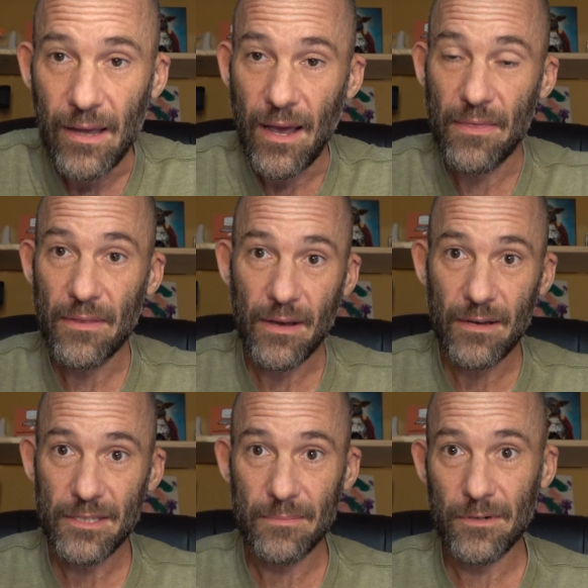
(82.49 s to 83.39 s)
And then the
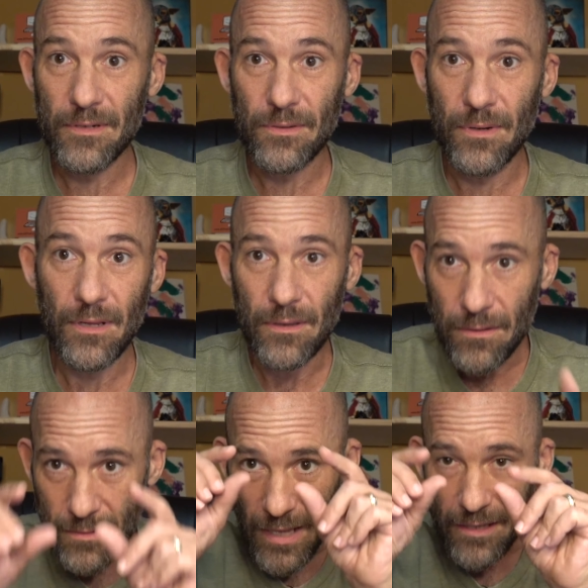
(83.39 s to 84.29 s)
customer is going to
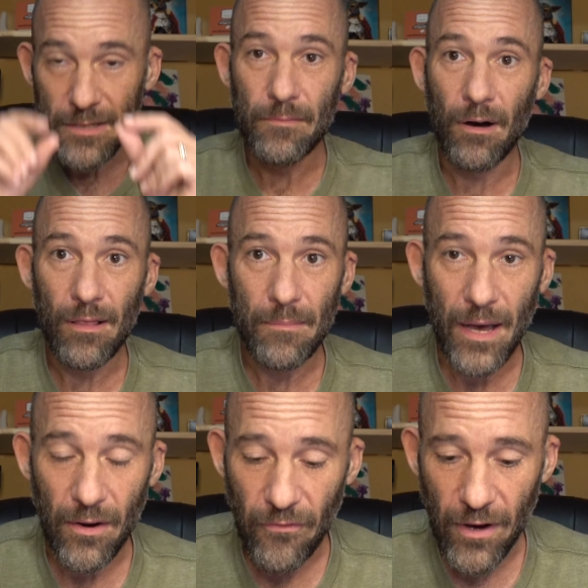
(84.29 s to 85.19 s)
use that small
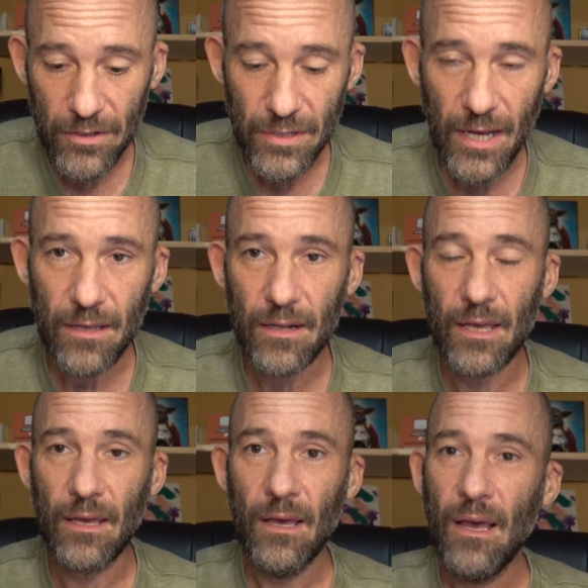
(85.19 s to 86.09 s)
amount of
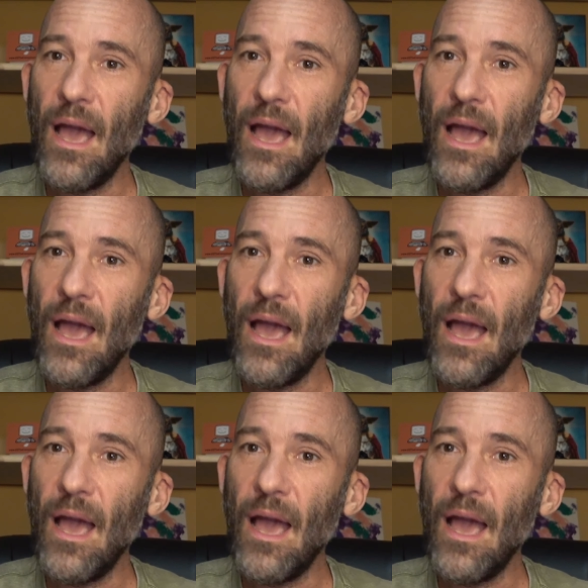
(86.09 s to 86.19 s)
functionality,